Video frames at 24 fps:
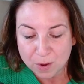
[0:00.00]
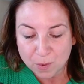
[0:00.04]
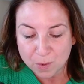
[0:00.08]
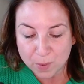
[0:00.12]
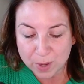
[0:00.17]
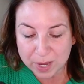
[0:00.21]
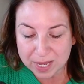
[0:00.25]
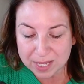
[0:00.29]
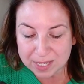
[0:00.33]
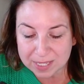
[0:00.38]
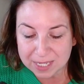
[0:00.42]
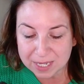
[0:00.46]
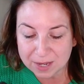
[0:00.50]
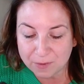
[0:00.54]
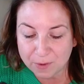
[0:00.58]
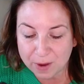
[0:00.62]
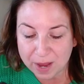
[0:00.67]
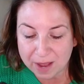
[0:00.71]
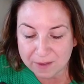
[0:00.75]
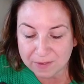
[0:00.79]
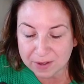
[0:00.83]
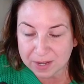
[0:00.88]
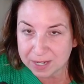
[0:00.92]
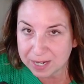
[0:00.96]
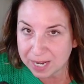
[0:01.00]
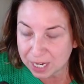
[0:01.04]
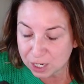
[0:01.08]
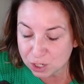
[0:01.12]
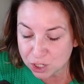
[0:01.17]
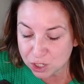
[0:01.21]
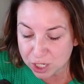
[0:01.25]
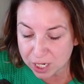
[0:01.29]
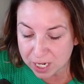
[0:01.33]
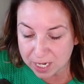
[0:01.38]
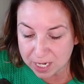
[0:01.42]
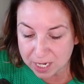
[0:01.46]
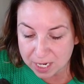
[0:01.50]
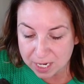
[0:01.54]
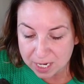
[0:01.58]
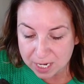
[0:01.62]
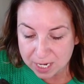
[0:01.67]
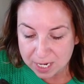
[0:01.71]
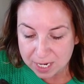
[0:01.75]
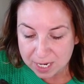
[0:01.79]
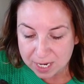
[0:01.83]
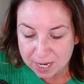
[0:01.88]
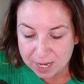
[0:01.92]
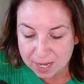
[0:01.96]
we can see if we have a connection."
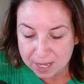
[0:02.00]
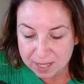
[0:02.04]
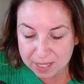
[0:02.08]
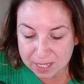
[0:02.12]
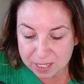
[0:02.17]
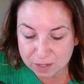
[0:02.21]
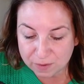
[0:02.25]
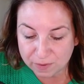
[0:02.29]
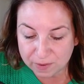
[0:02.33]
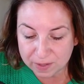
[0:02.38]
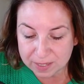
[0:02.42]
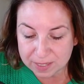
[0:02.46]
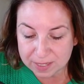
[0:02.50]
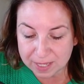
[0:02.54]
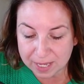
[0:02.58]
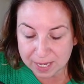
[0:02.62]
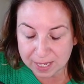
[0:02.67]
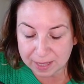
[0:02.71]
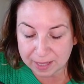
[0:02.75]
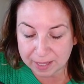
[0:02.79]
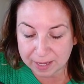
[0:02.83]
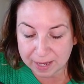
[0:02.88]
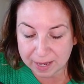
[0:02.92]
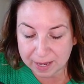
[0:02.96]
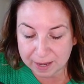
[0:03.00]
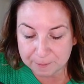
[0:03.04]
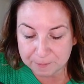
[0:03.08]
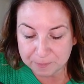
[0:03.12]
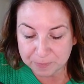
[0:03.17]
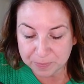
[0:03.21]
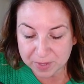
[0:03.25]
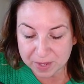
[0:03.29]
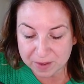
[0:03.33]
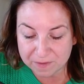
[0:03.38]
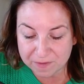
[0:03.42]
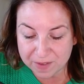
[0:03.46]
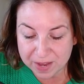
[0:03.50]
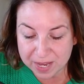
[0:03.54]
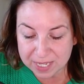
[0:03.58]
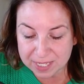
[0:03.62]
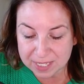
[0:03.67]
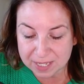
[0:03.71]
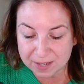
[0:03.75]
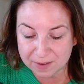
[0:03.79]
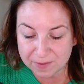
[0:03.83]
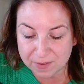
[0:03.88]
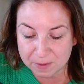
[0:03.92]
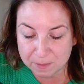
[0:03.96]
This feels slightly
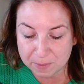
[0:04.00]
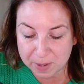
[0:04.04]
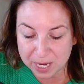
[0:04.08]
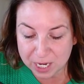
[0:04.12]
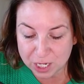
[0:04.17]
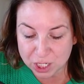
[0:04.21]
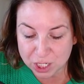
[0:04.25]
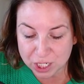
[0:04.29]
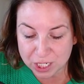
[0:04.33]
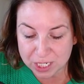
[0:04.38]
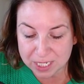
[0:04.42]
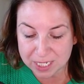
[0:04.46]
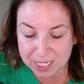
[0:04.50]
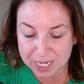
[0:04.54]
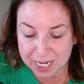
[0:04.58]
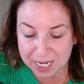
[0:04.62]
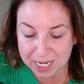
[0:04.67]
invasive, impatient,